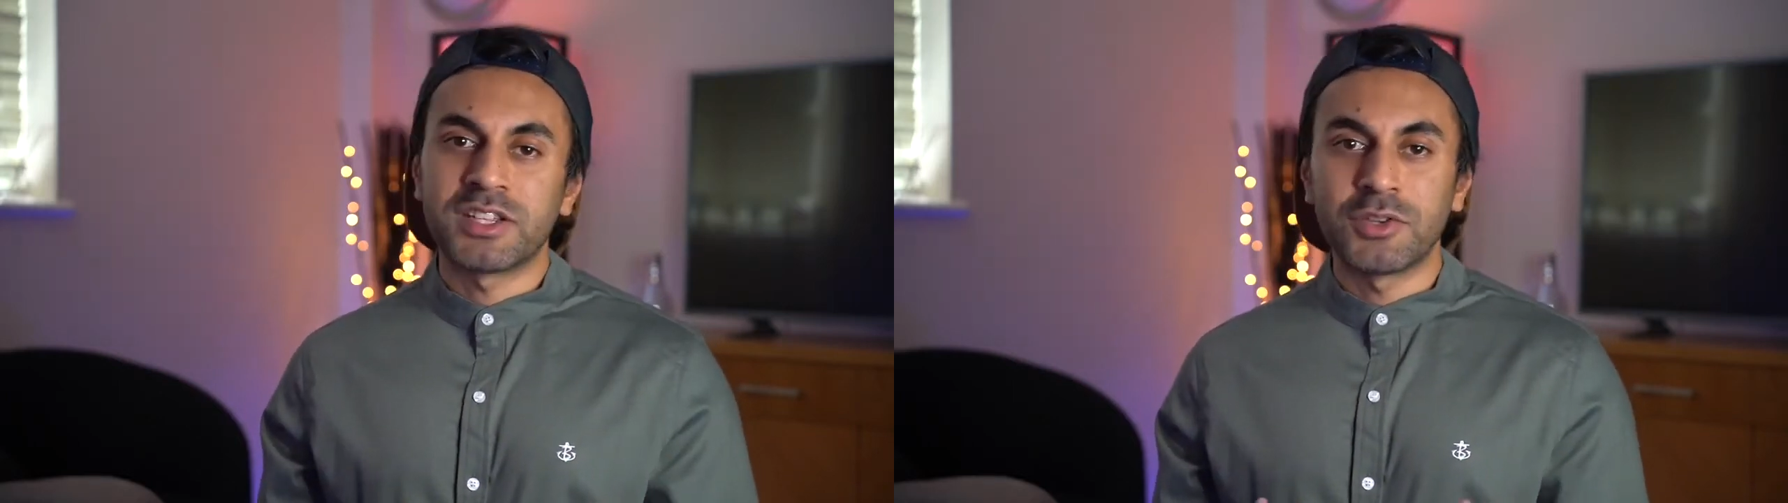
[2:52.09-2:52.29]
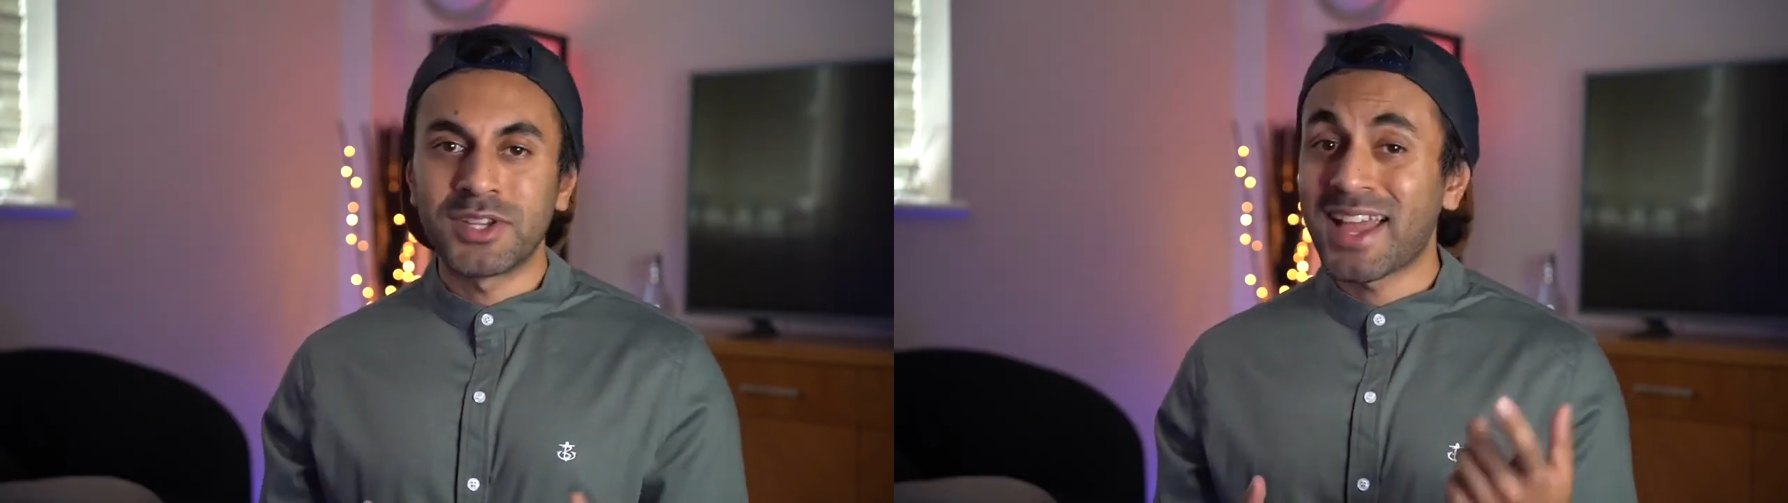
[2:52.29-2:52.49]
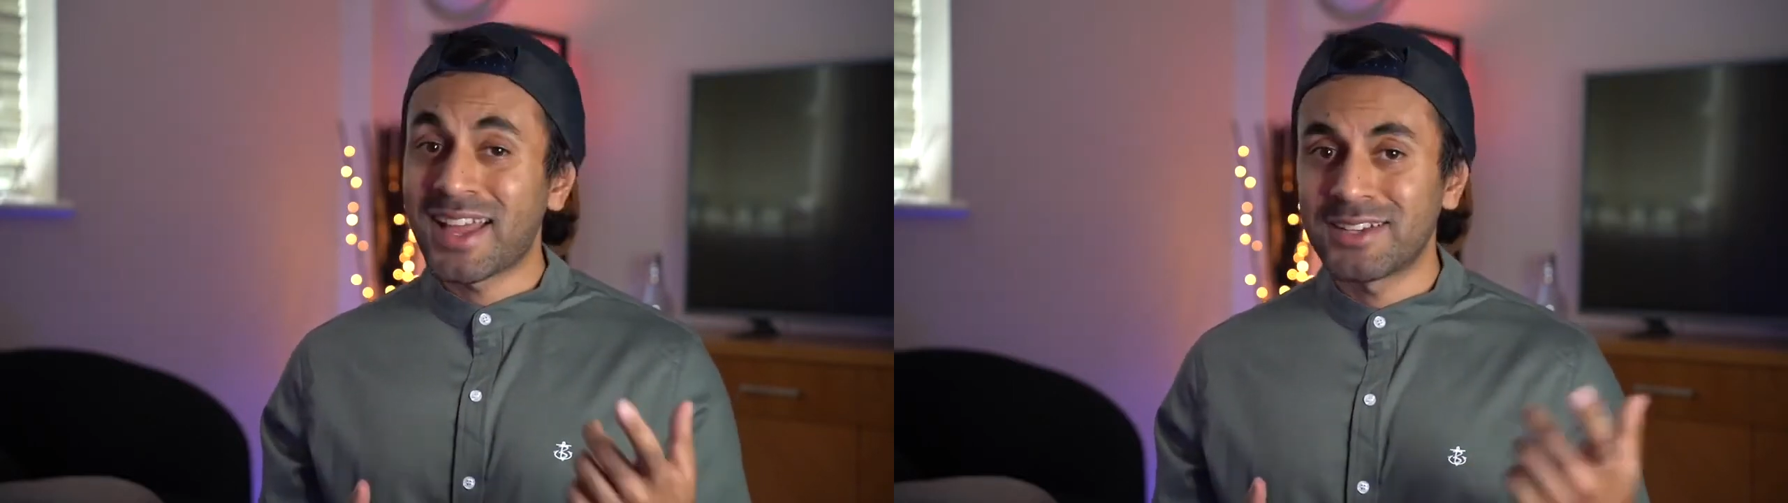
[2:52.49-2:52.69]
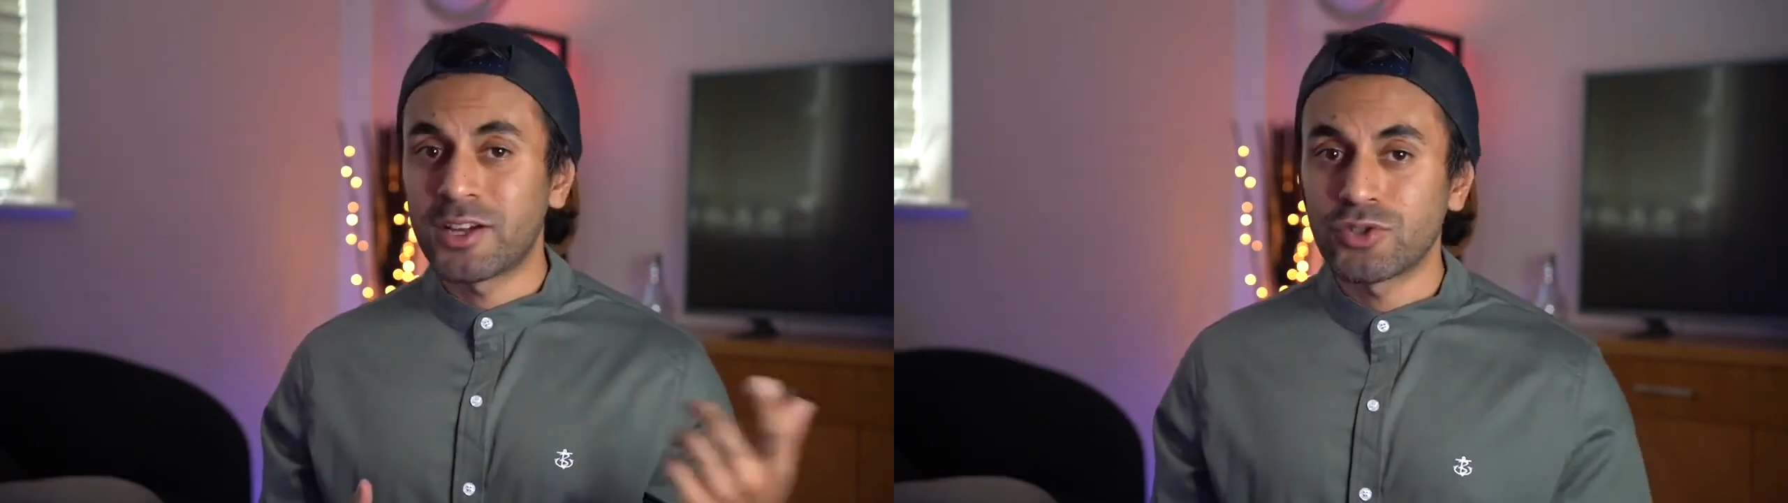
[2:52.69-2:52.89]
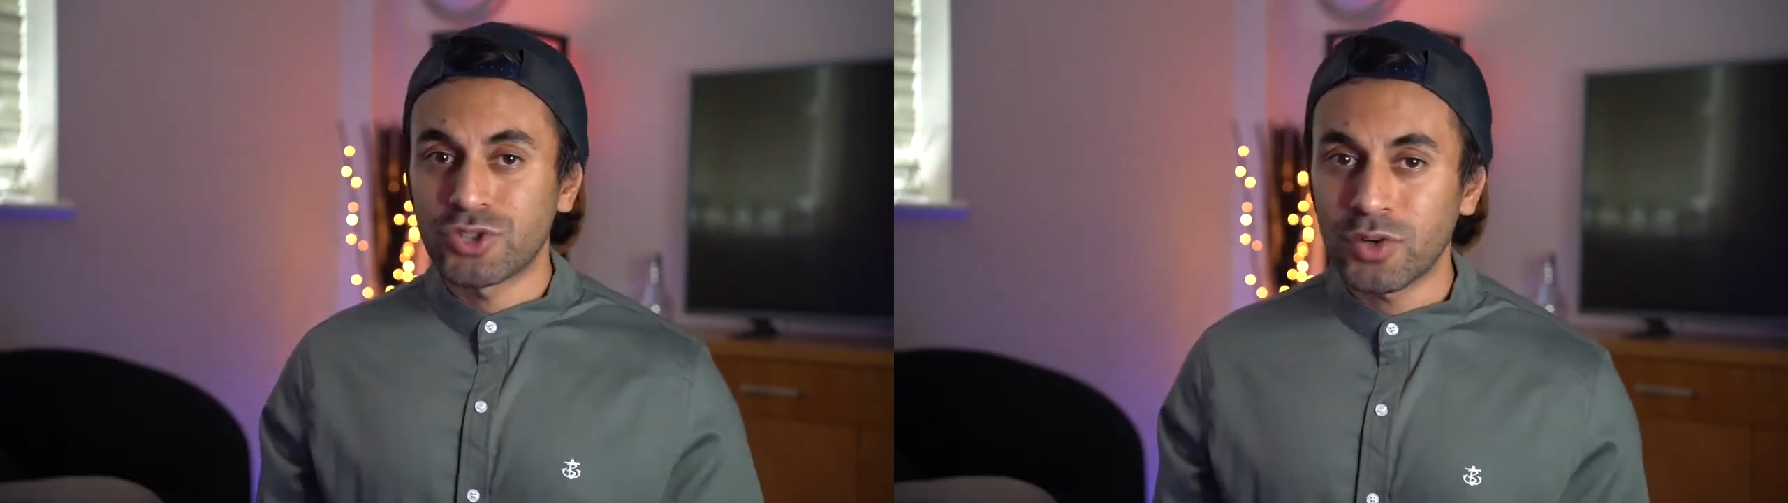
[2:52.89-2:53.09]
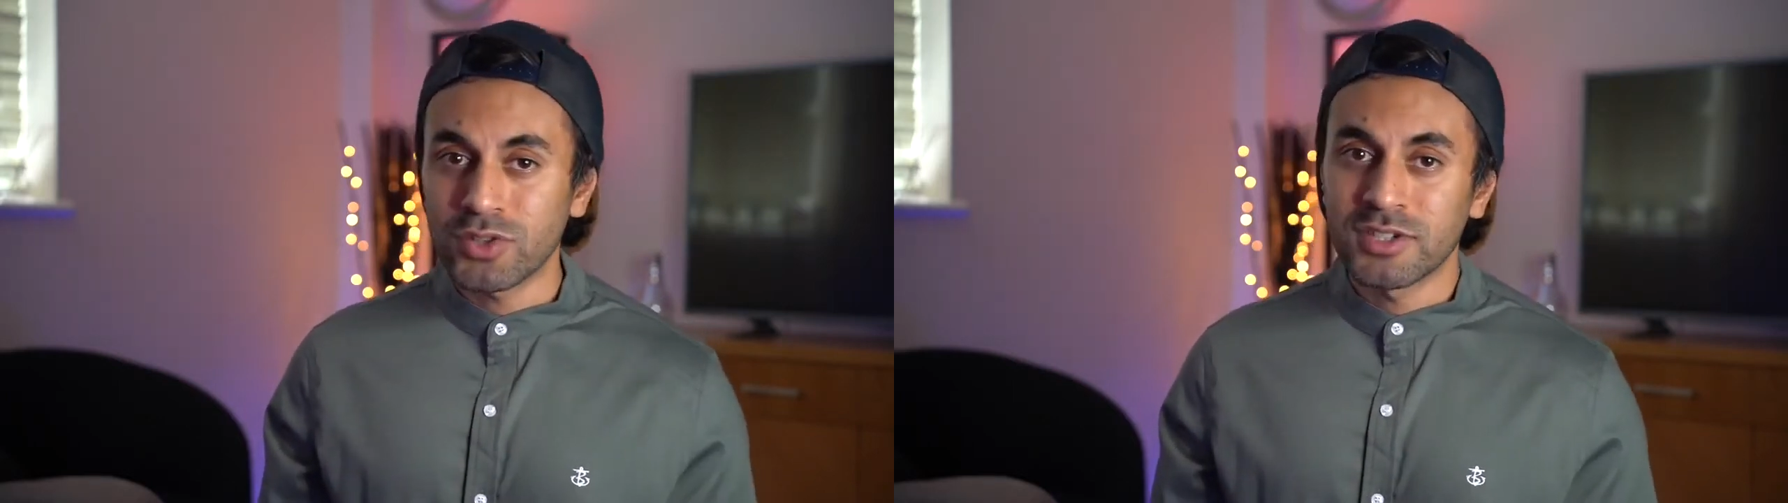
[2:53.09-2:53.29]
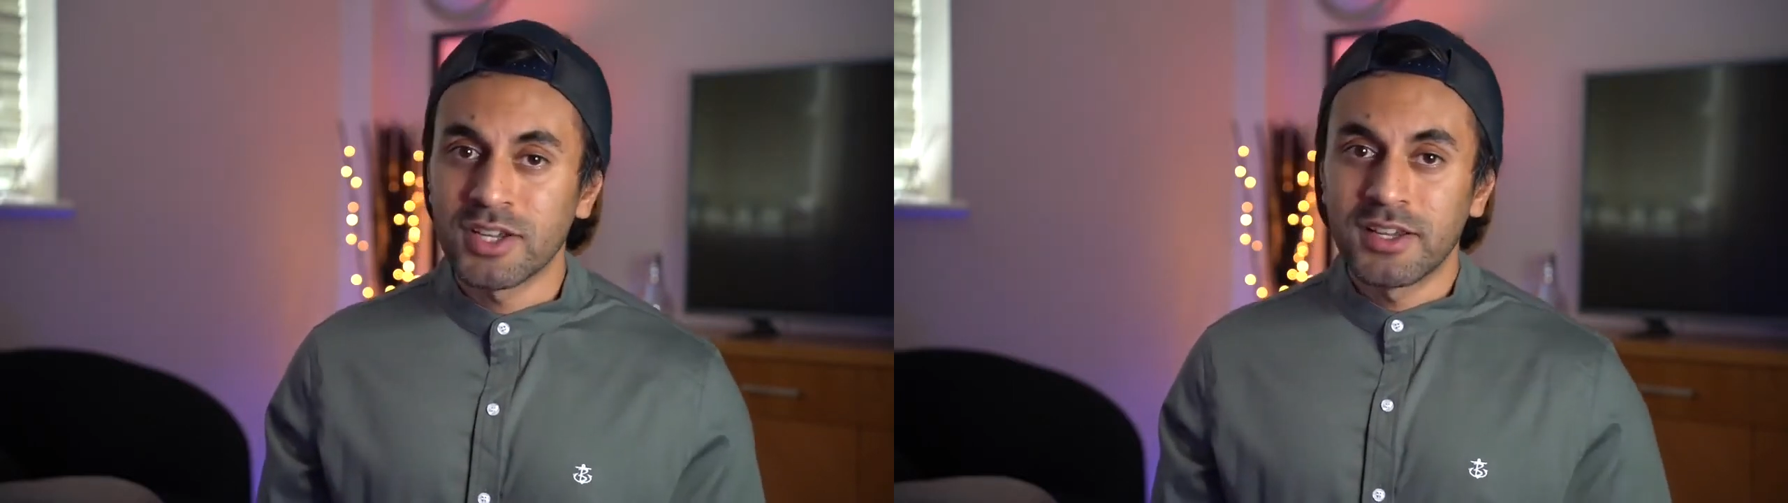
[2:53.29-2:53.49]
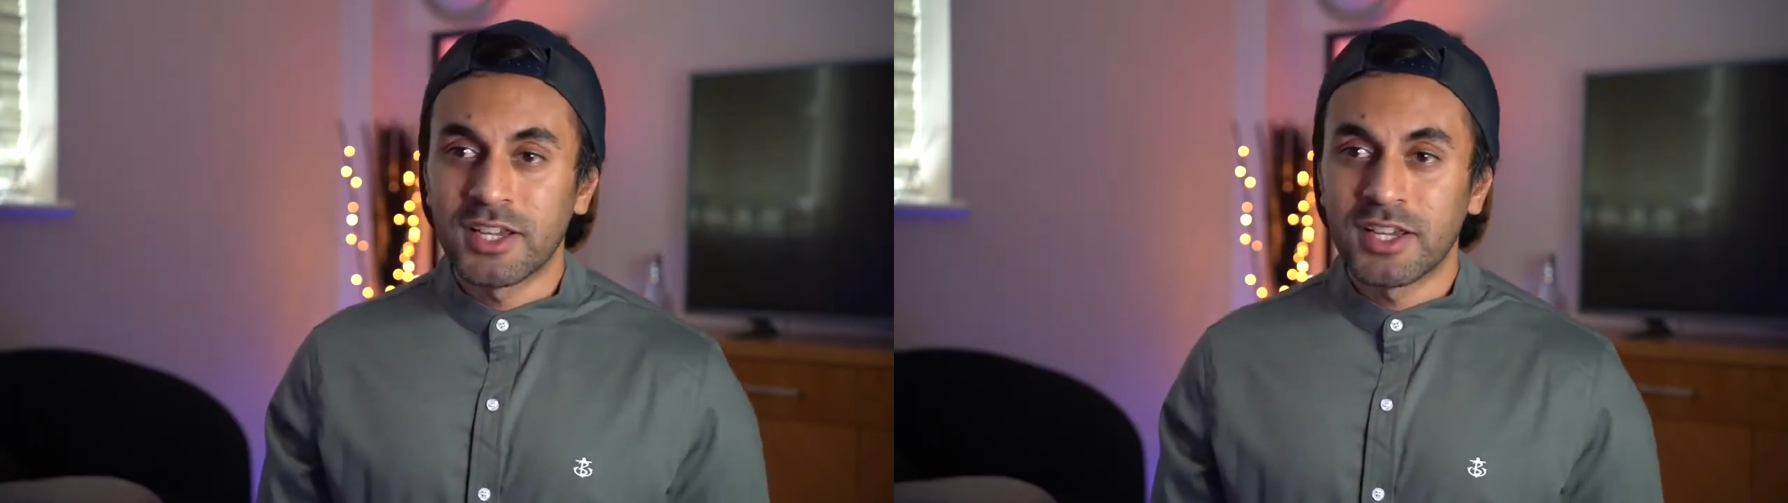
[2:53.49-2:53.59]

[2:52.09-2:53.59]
and you're doing handheld shots,